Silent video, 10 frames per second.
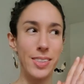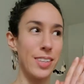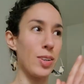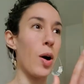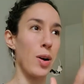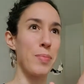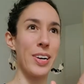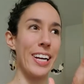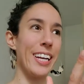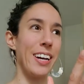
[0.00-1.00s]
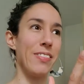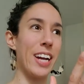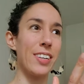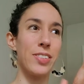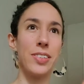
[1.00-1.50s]
this armory of
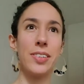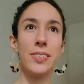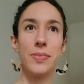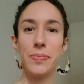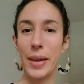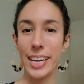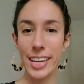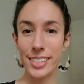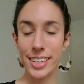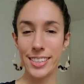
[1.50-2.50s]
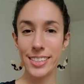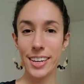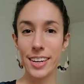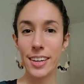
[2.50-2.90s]
natural medications.